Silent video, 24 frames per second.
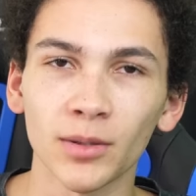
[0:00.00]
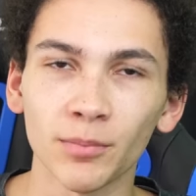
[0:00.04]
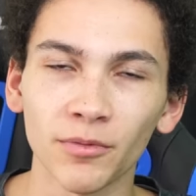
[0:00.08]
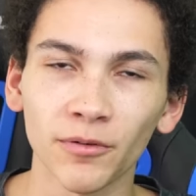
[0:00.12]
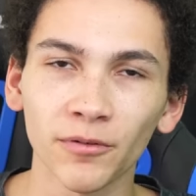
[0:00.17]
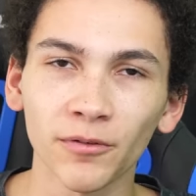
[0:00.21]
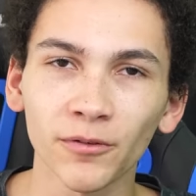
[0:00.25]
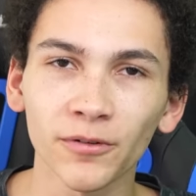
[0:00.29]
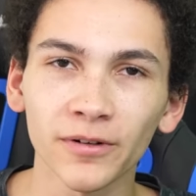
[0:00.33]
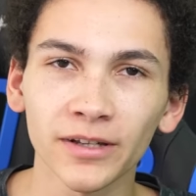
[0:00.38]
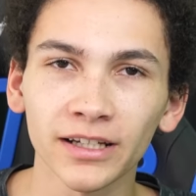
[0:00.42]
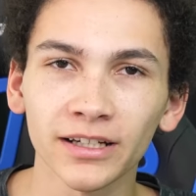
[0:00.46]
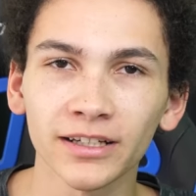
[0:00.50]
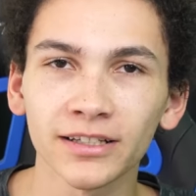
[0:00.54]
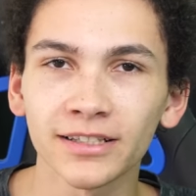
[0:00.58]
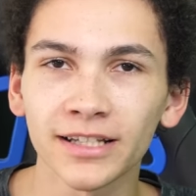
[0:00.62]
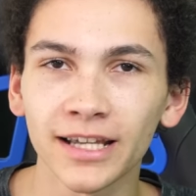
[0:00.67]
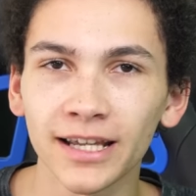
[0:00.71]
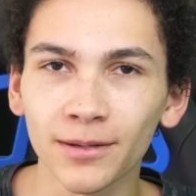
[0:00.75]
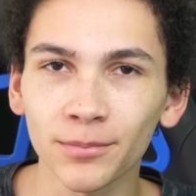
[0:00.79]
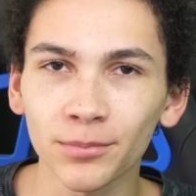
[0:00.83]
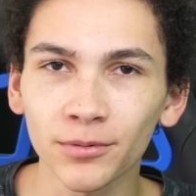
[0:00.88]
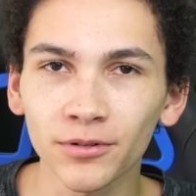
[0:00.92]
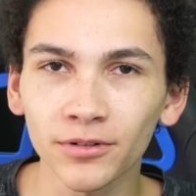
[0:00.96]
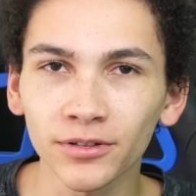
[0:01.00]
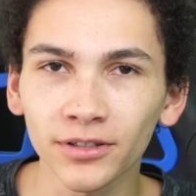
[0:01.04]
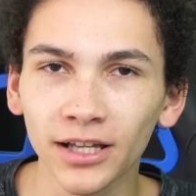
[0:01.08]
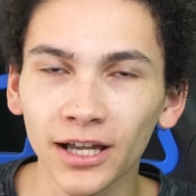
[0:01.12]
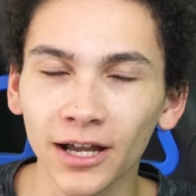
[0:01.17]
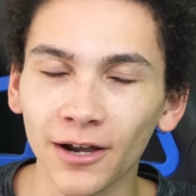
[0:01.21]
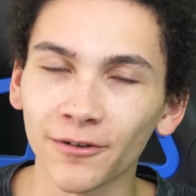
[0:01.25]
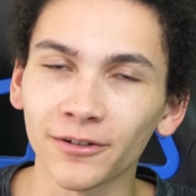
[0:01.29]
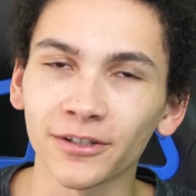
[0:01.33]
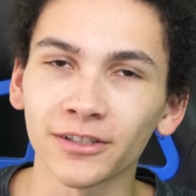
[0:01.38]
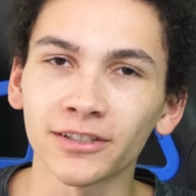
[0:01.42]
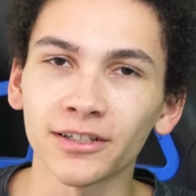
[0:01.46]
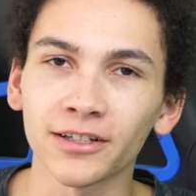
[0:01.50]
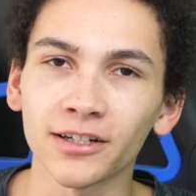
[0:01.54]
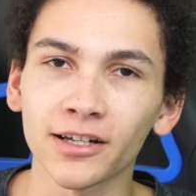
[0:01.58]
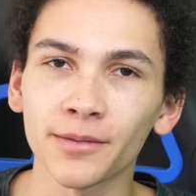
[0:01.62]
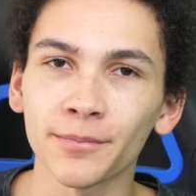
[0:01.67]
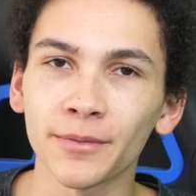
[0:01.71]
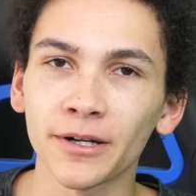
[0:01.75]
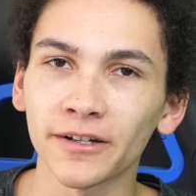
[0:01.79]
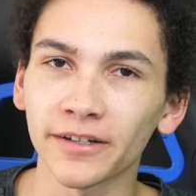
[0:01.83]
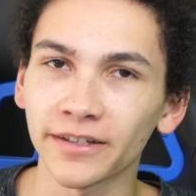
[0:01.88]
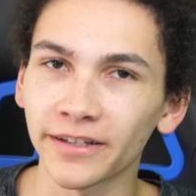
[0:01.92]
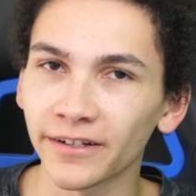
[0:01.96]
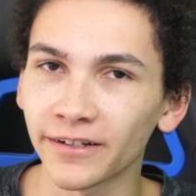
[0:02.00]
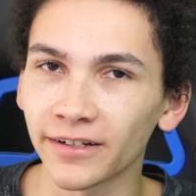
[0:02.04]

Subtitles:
And before we get into April, I wanna talk about